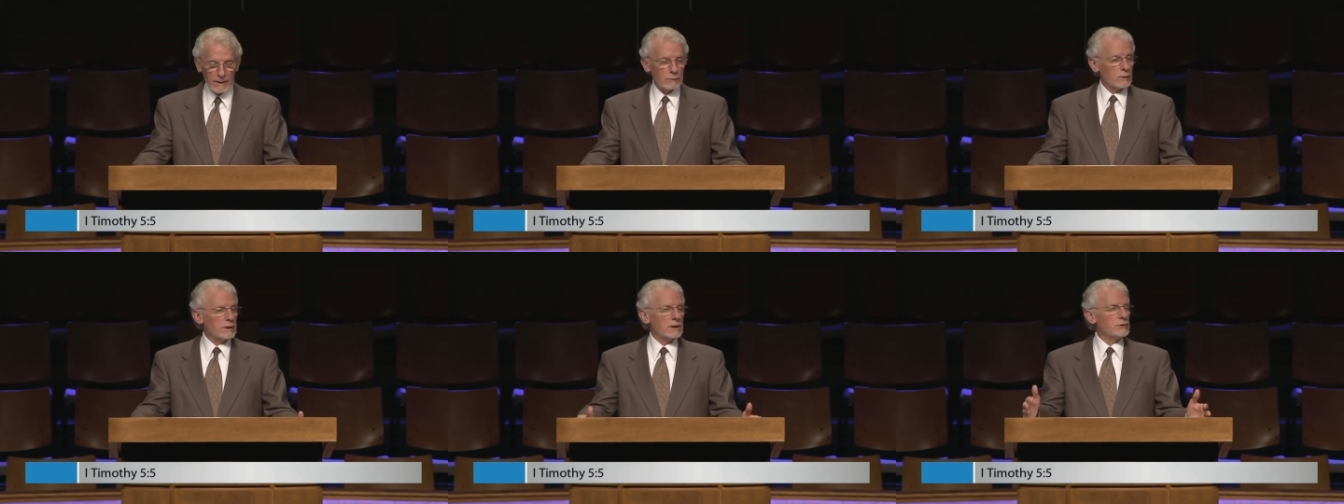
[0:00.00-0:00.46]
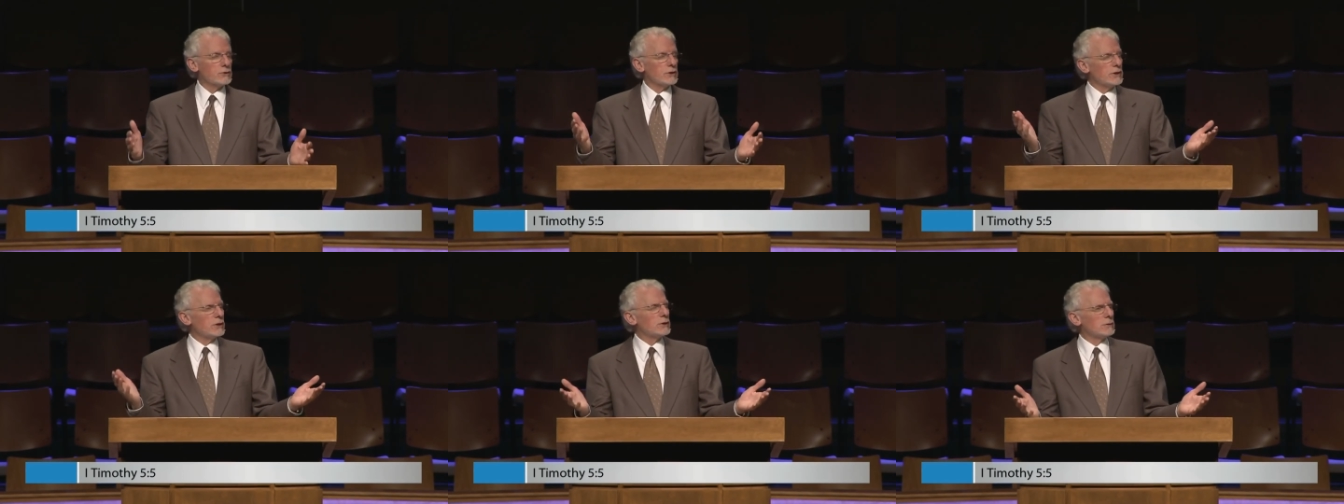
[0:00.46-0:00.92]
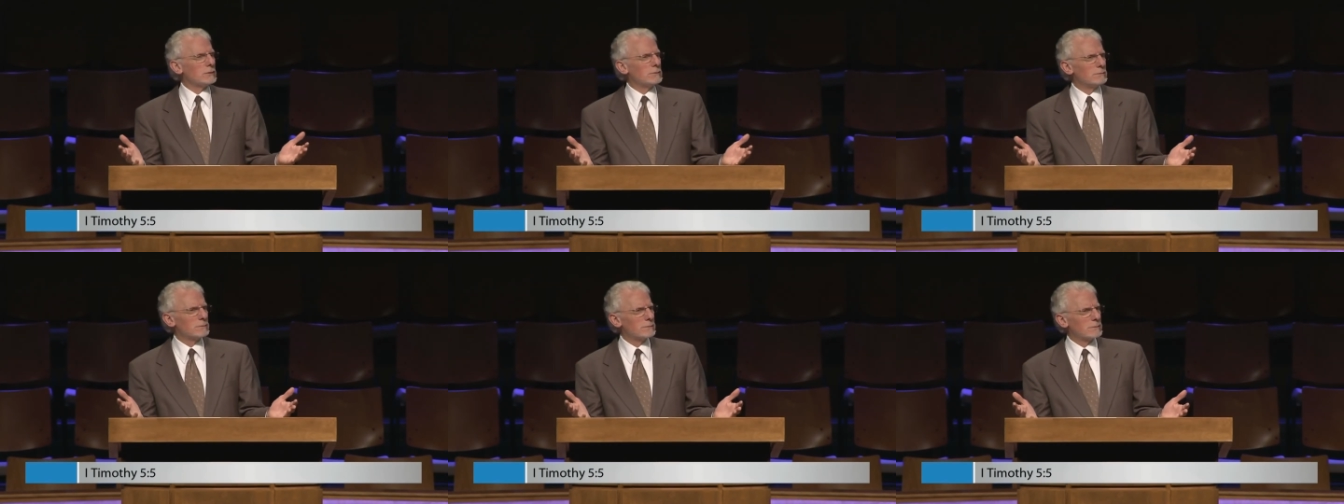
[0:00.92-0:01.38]
what can she do?
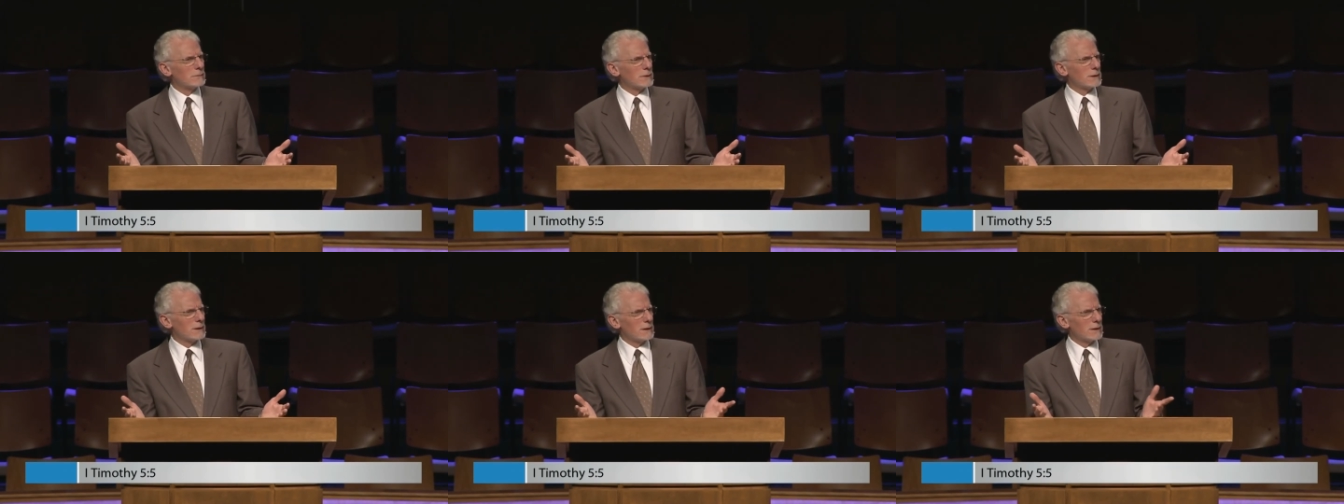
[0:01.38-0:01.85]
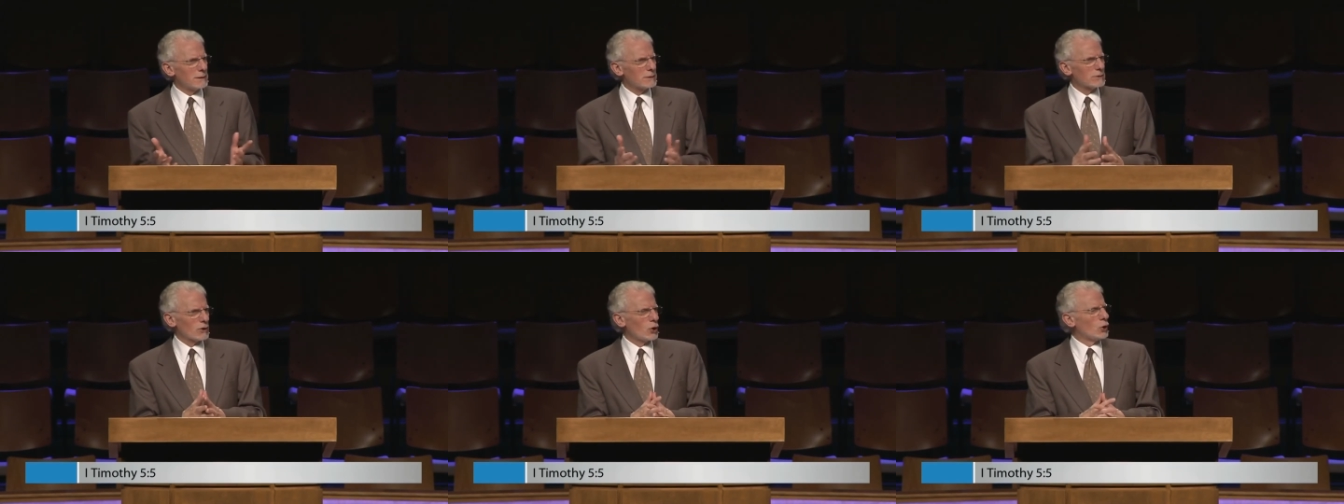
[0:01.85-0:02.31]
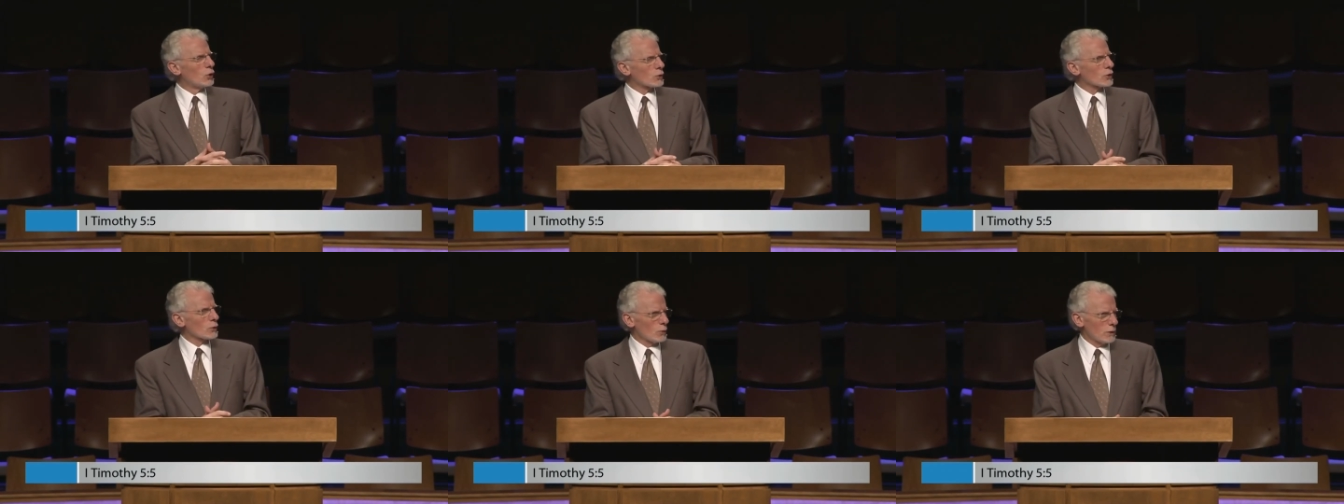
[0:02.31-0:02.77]
This is an
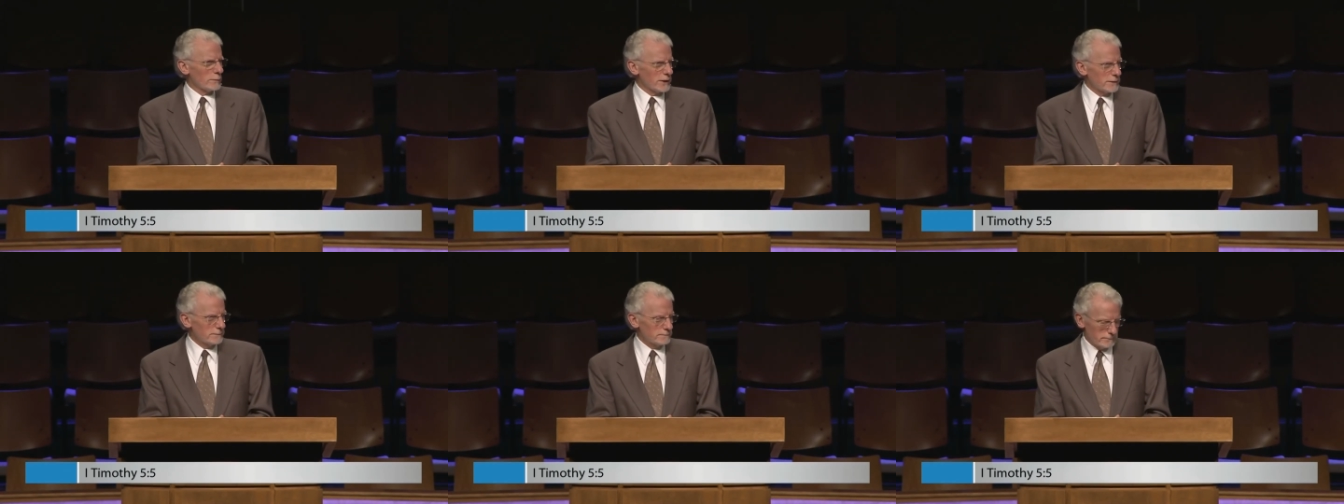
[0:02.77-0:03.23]
older woman.